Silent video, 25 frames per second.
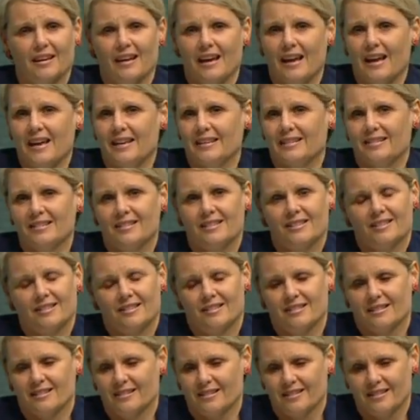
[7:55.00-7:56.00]
and
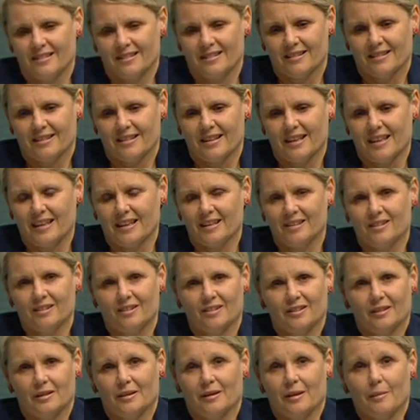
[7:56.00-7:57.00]

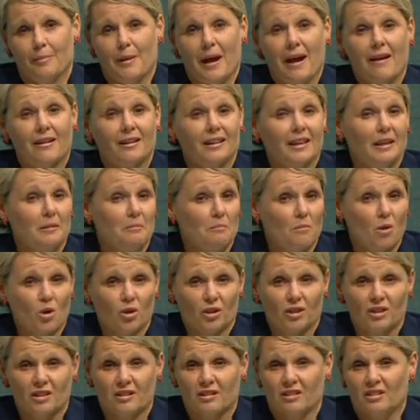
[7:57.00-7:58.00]
these apparently
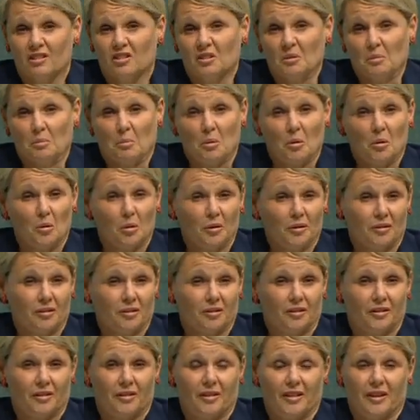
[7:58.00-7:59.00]
modern
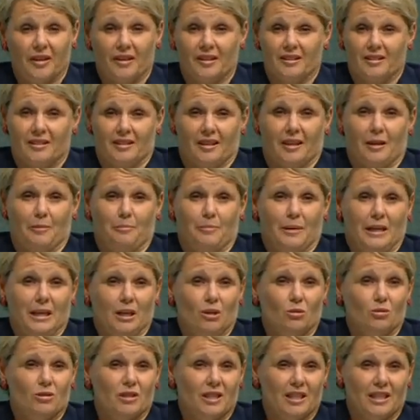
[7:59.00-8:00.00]
sports that
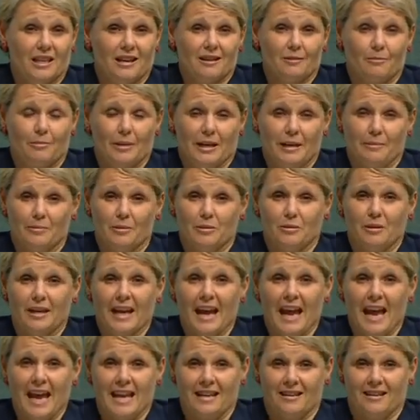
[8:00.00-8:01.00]
appeal to young people
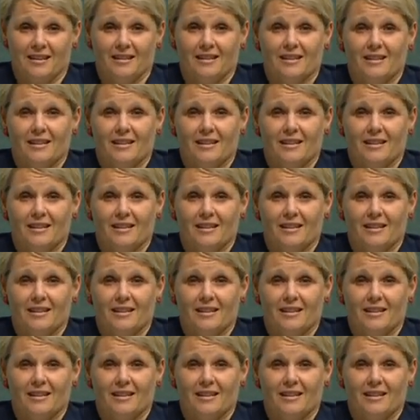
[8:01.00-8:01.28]
can.